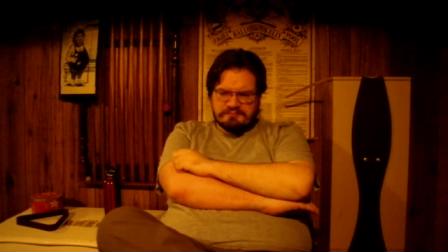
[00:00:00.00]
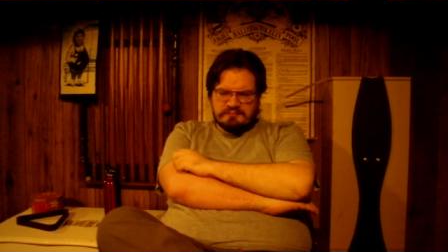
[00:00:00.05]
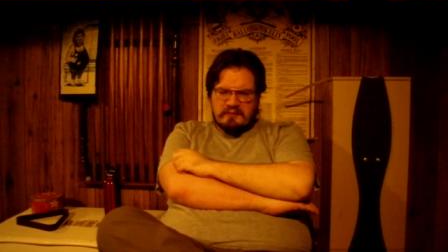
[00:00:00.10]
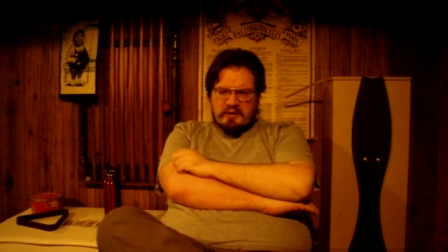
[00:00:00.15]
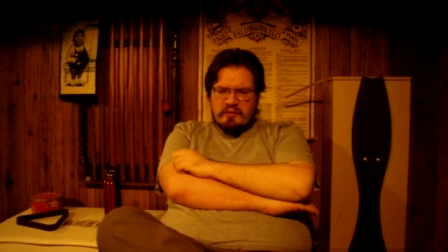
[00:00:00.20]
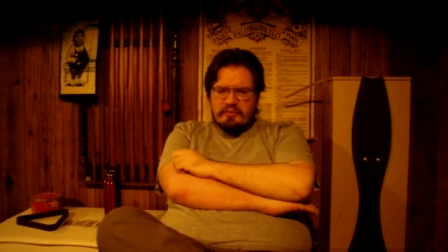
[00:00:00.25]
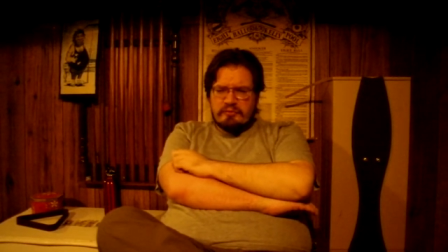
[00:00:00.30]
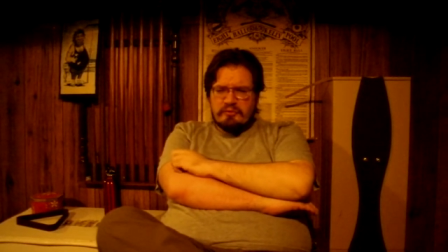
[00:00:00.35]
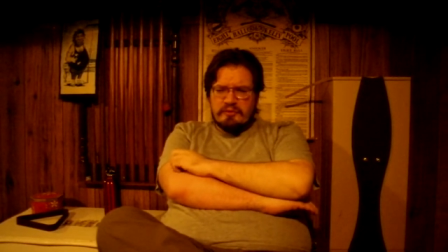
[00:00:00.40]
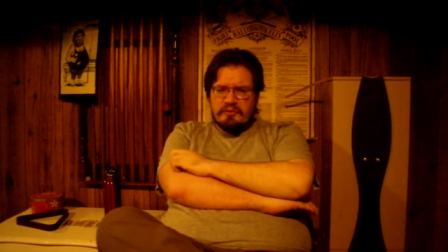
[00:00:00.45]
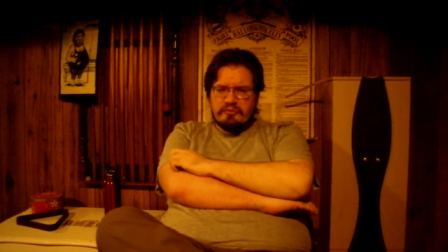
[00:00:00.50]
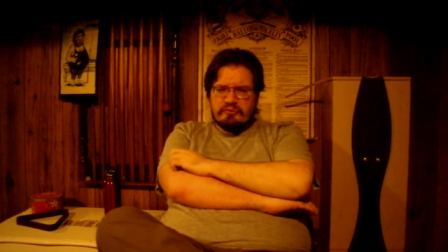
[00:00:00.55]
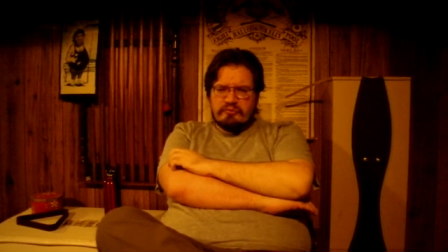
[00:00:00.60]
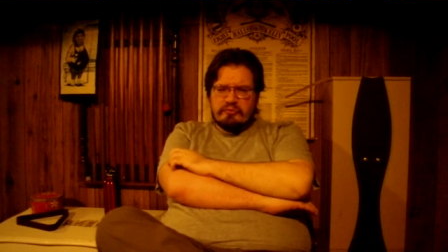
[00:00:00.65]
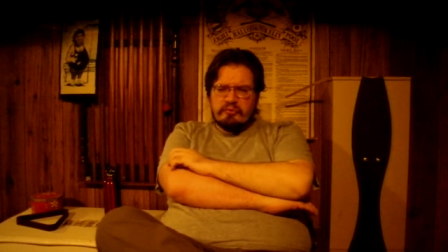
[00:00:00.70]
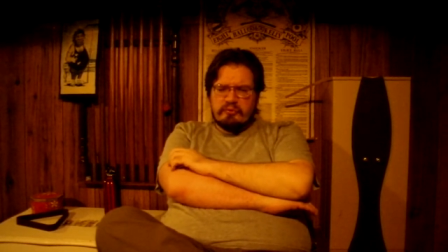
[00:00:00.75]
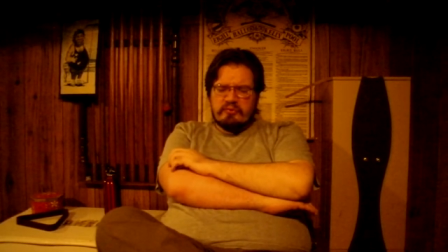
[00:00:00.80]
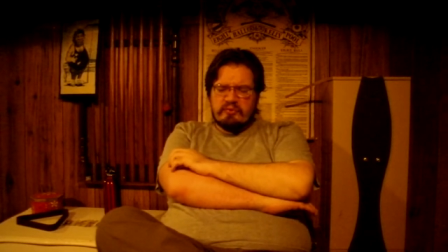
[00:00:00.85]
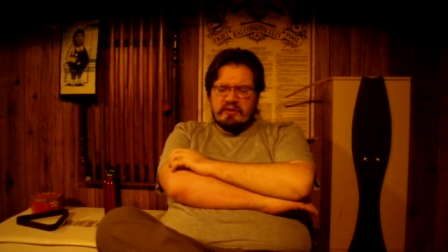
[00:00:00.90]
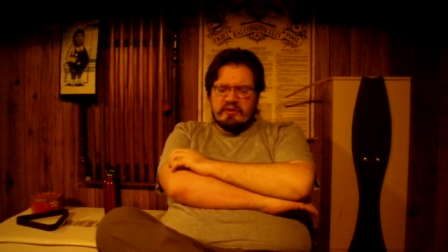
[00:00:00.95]
I'll throw in
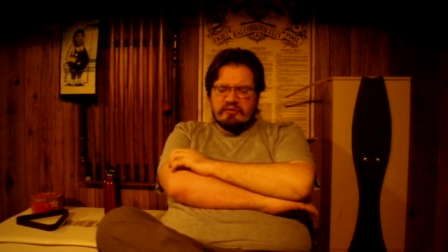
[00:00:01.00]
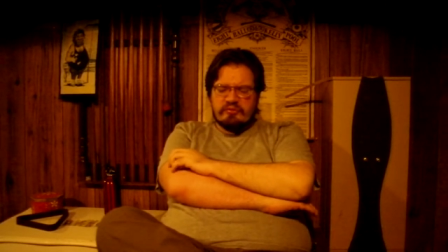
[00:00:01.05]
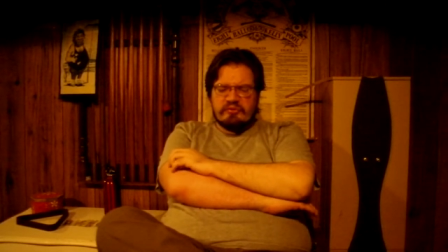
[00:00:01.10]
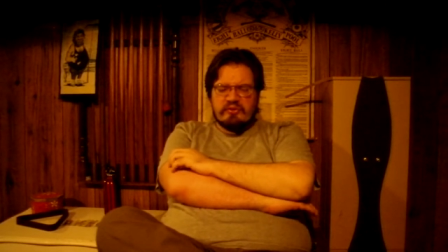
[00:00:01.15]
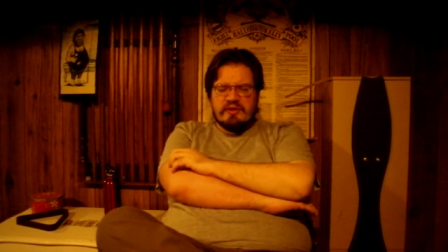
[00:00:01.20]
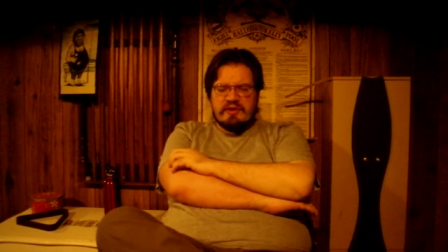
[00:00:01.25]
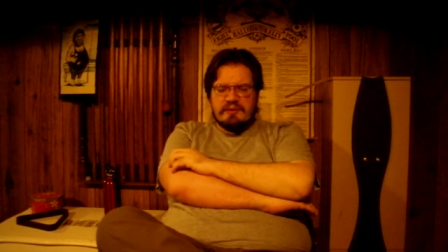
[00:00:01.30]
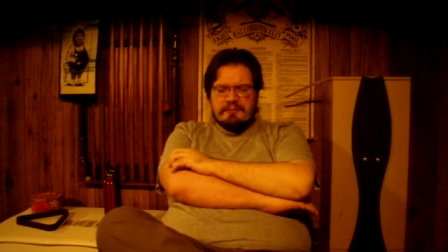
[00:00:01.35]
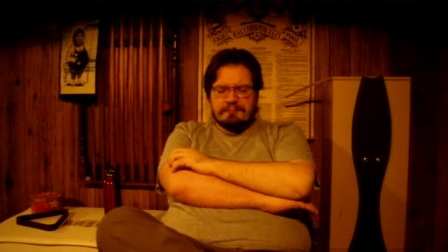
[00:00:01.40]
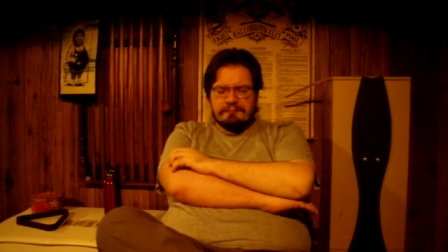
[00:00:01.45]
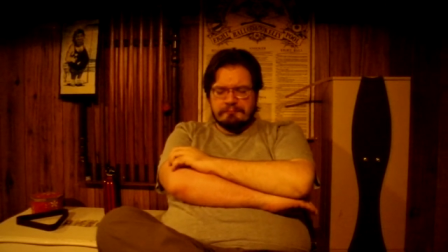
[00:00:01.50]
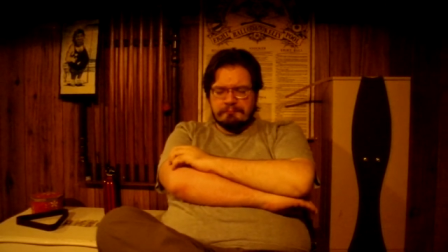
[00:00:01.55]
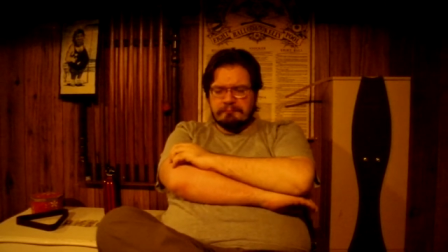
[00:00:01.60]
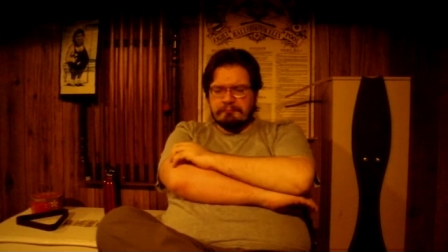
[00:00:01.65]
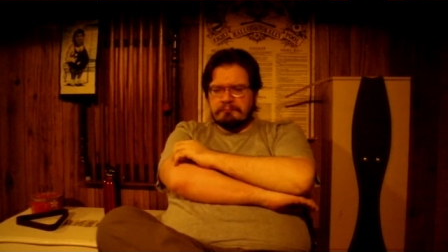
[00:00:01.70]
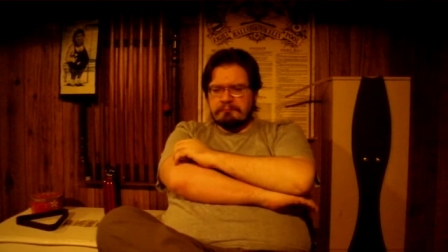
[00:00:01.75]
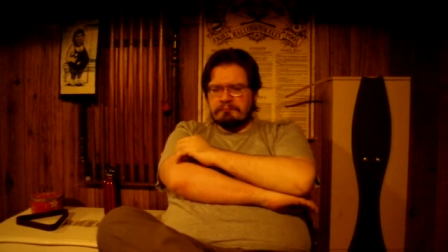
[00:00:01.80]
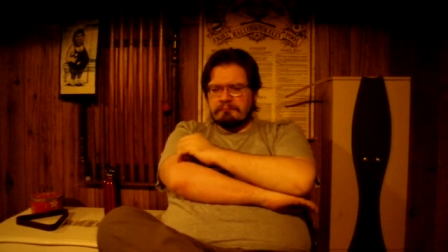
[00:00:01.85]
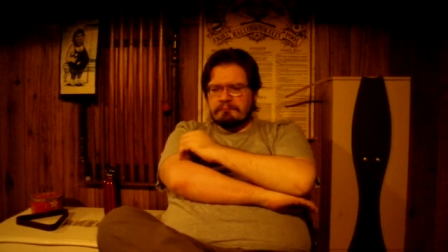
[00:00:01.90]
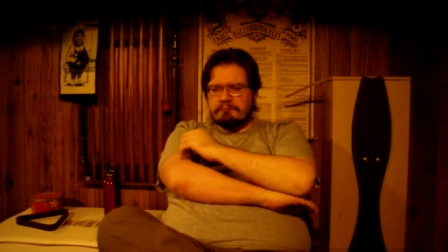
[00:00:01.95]
two links here
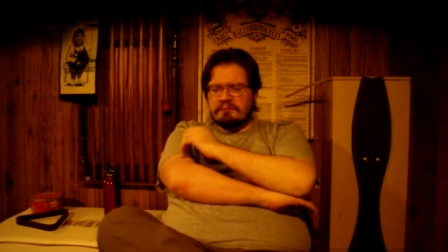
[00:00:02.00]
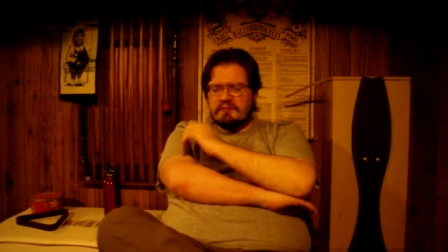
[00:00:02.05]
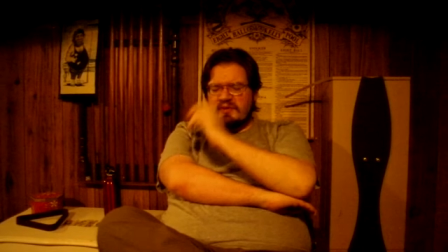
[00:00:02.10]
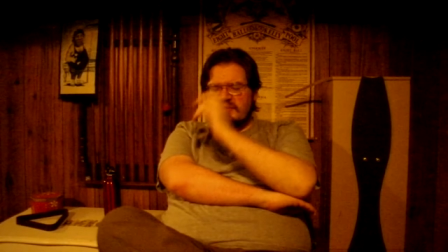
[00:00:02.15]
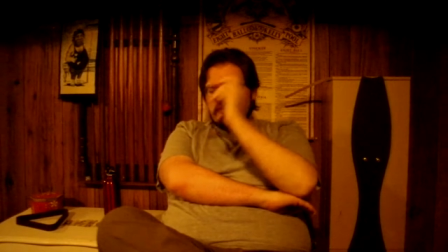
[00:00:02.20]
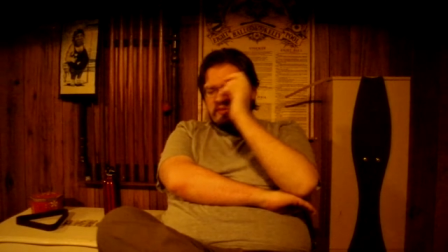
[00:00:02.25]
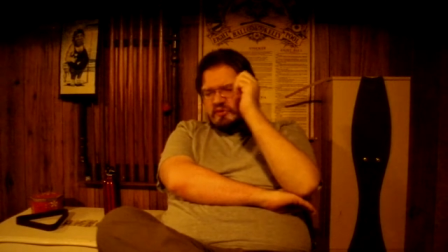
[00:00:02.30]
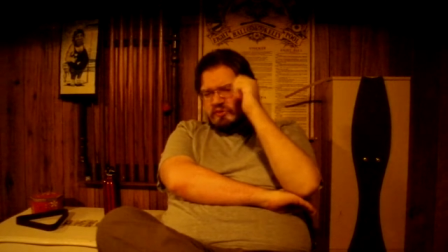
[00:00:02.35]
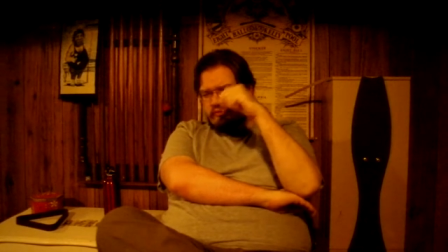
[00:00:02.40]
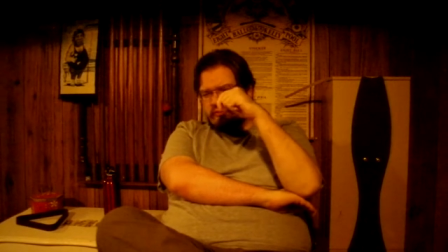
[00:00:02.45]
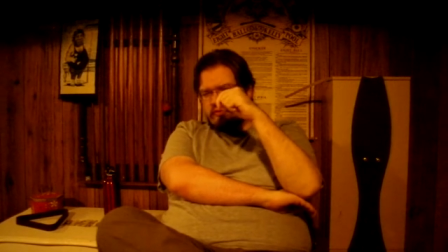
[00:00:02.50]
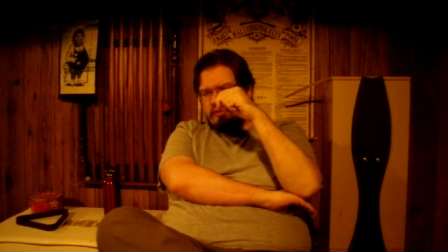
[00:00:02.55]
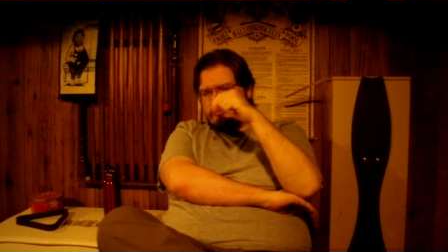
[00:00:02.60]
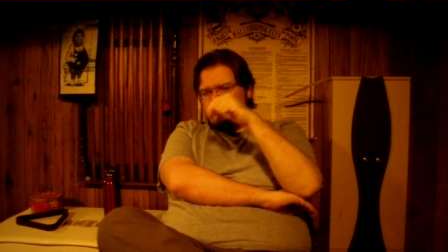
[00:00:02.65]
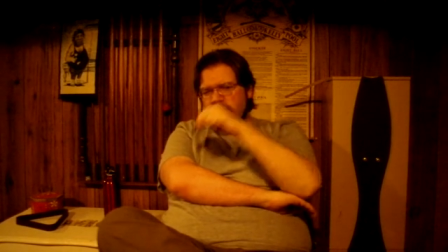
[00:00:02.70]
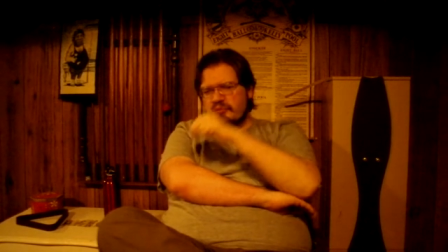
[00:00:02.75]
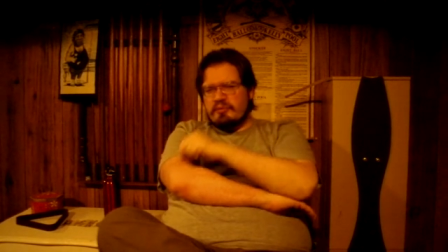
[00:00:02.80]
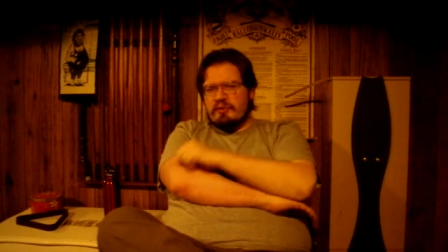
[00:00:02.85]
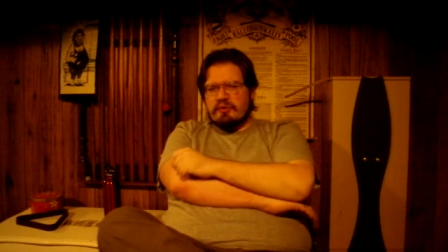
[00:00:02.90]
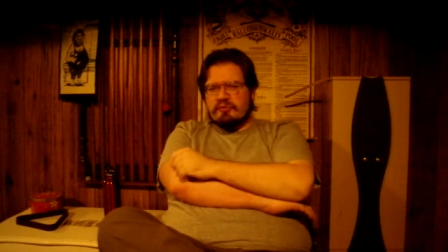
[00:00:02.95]
in the description
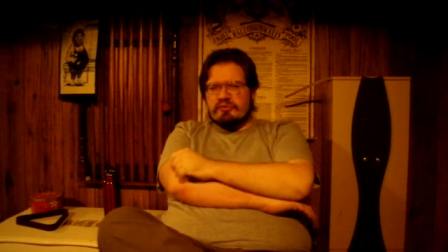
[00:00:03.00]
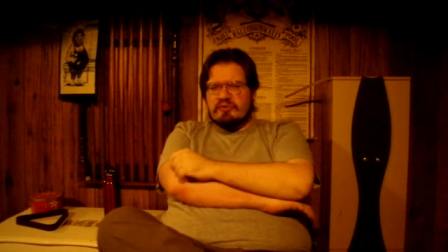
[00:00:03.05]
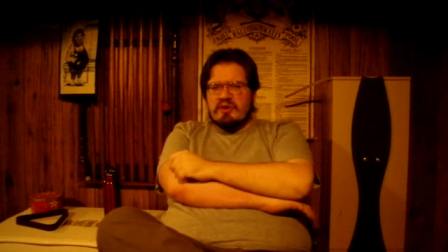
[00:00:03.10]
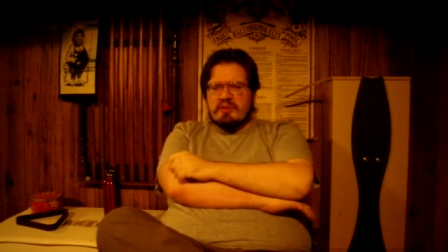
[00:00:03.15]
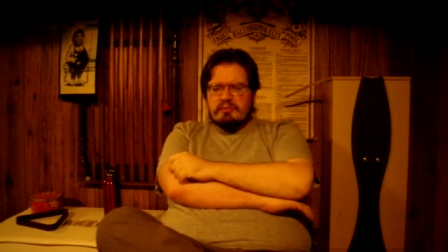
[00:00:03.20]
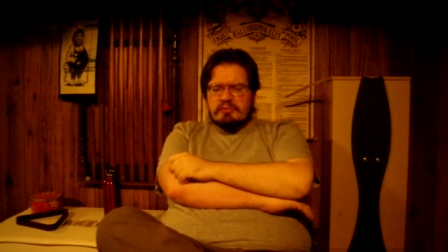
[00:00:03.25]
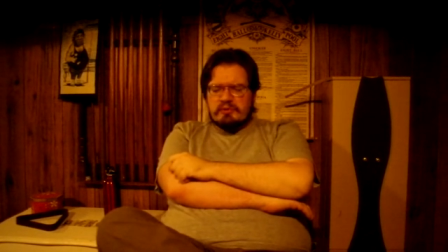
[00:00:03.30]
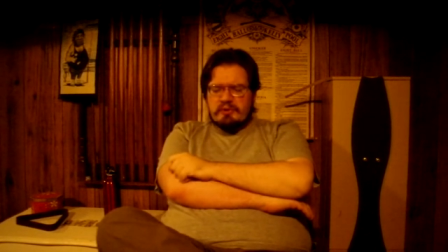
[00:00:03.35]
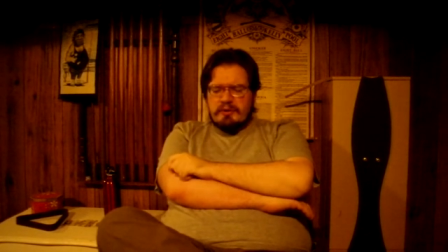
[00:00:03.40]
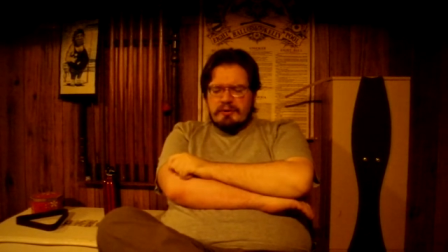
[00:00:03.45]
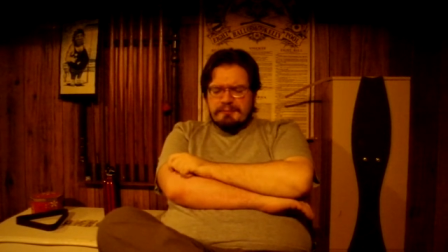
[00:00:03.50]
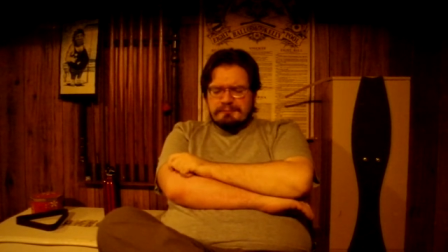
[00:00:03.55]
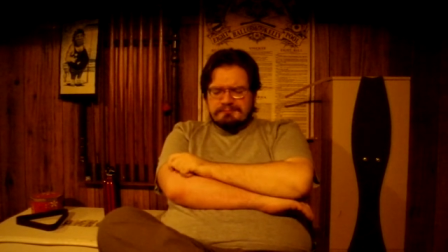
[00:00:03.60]
box down below.